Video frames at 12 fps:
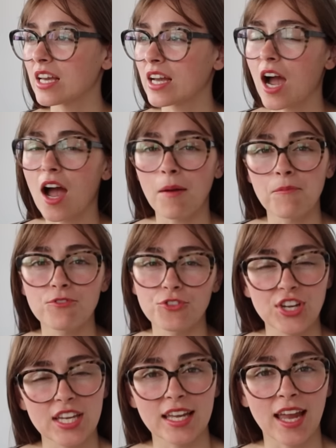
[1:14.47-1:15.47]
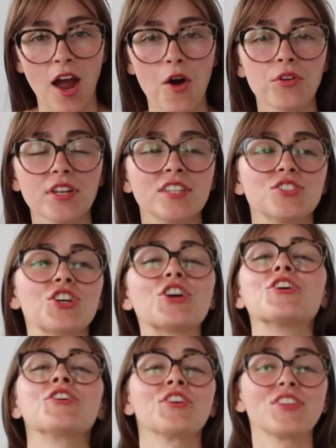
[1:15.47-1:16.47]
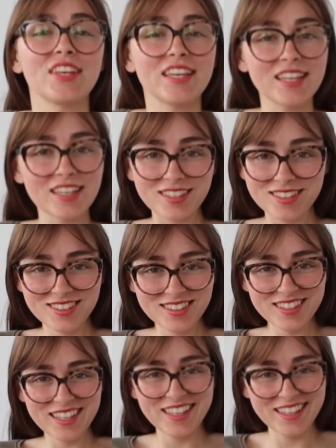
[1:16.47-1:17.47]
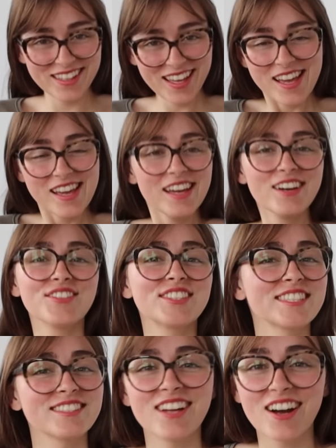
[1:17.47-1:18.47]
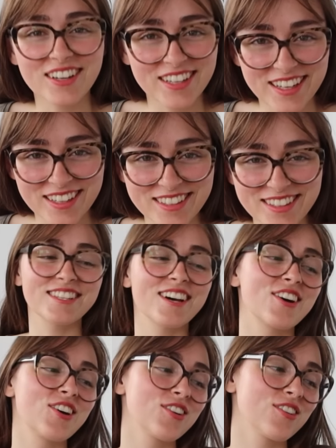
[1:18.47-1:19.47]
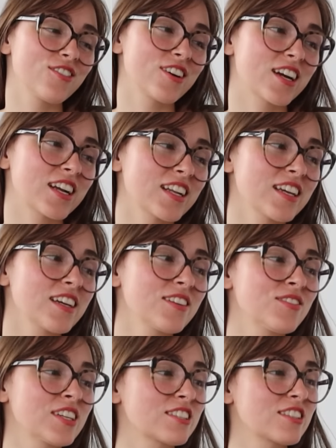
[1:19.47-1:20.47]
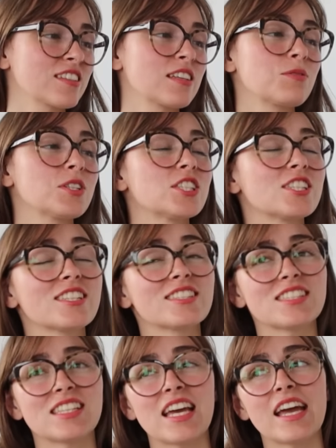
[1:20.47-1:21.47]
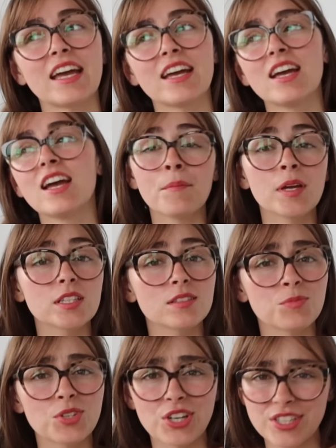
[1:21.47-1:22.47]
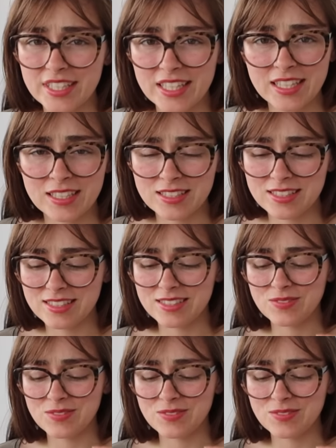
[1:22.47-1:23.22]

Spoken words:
like I'm freaking out internally, which is not good. So we're gonna make sure that we chill today, make some cookies.